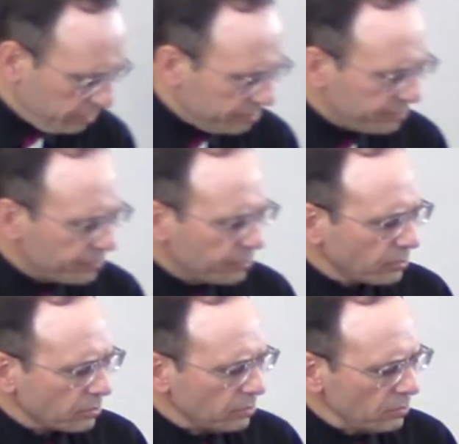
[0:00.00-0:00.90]

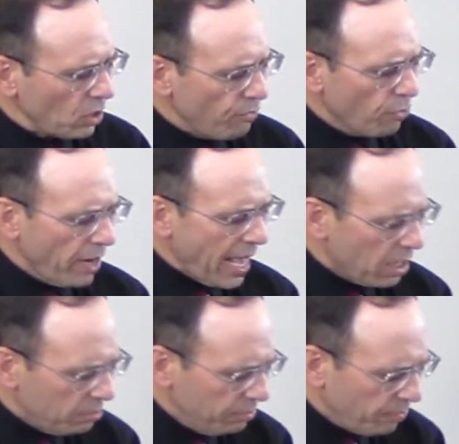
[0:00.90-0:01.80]
For
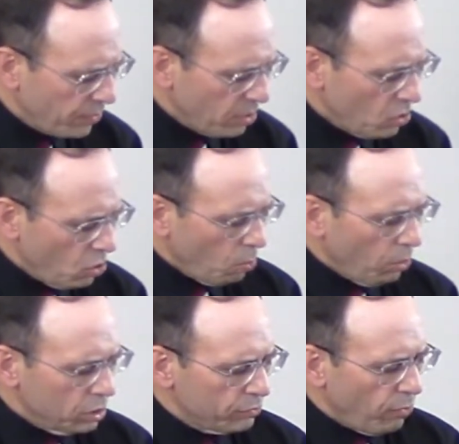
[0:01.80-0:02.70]
Adam
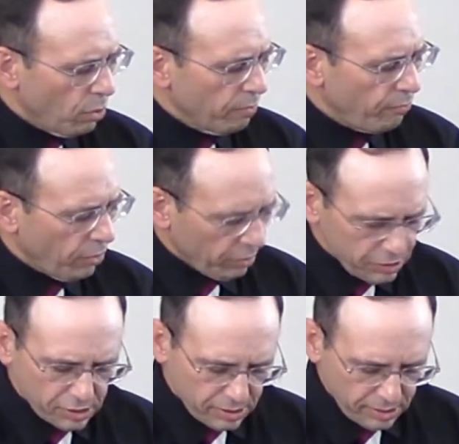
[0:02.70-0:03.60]
was formed
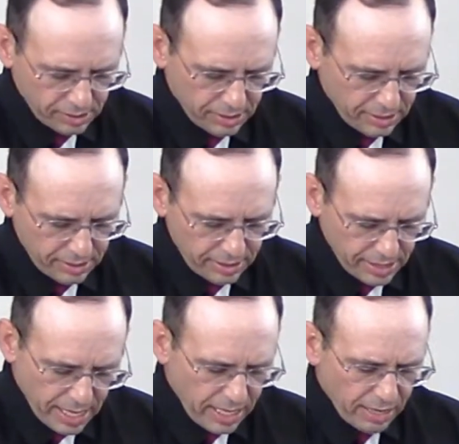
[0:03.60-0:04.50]
first,
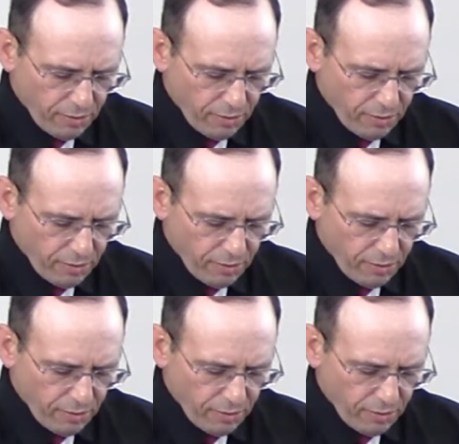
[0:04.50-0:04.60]
then Eve.